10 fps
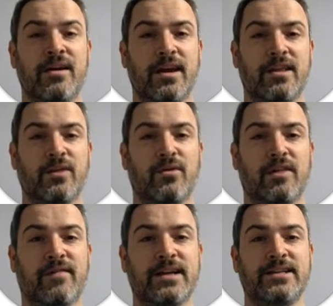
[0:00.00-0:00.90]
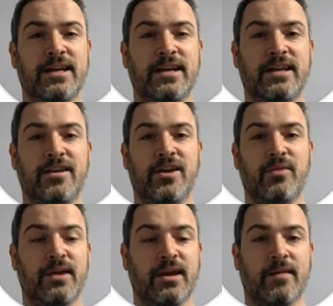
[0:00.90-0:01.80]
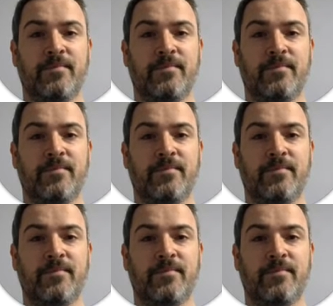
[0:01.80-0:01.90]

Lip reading: in the world of IT in the UK.